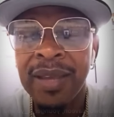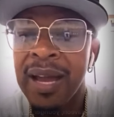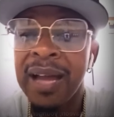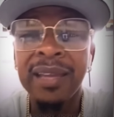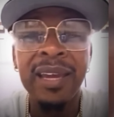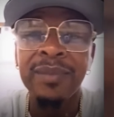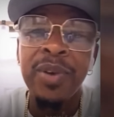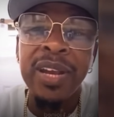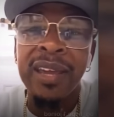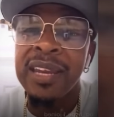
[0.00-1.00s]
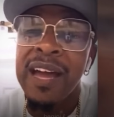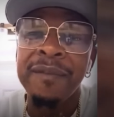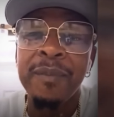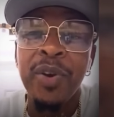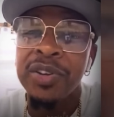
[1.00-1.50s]
Again, brother, you know if
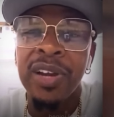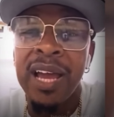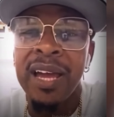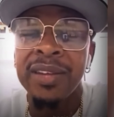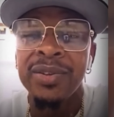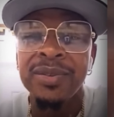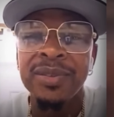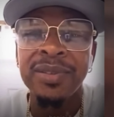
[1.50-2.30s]
you broke no law, you know.